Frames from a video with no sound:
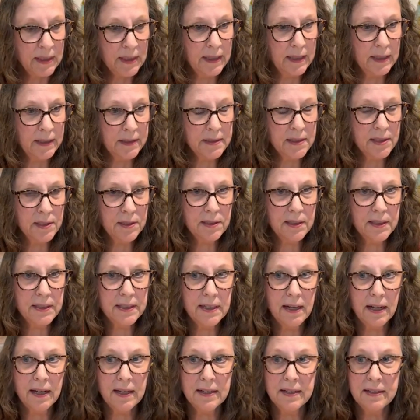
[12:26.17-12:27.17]
until I
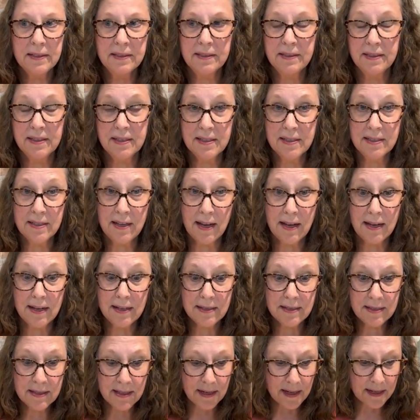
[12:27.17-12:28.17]
got it the
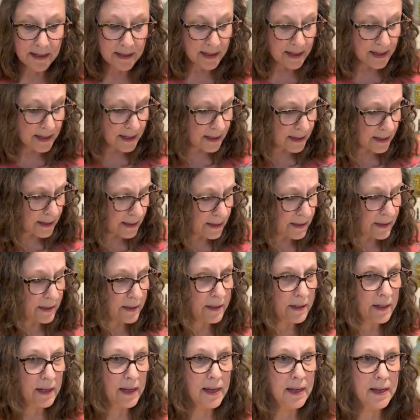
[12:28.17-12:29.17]
size that I needed
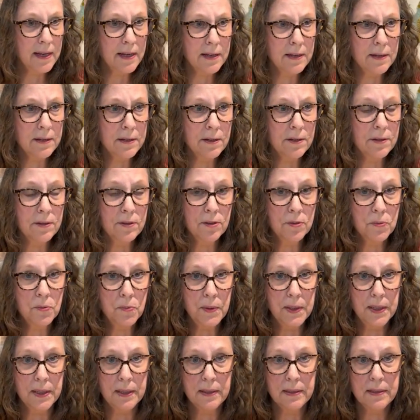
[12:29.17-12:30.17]
and the
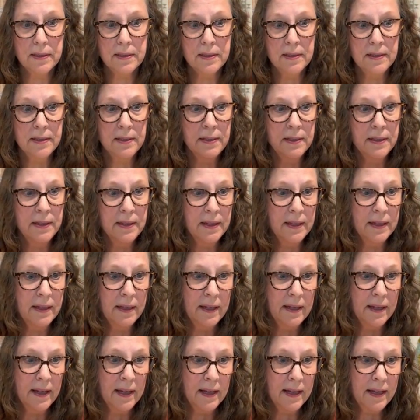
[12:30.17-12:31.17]
width.
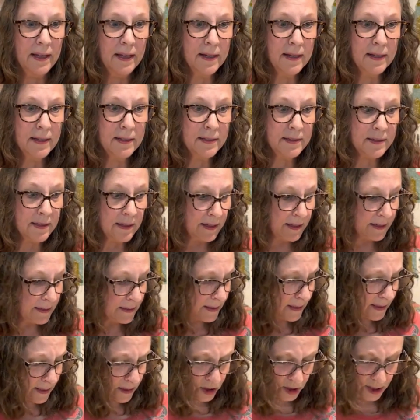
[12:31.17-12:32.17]
And I
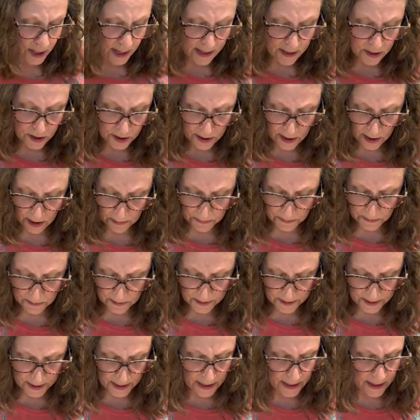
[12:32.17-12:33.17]
did change a couple
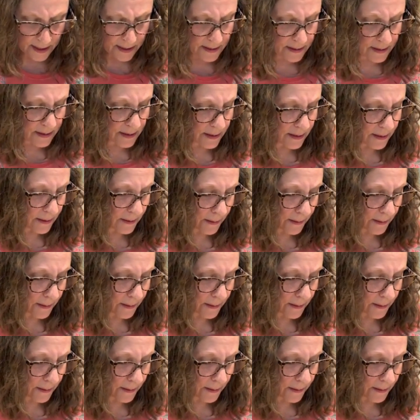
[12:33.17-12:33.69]
of things.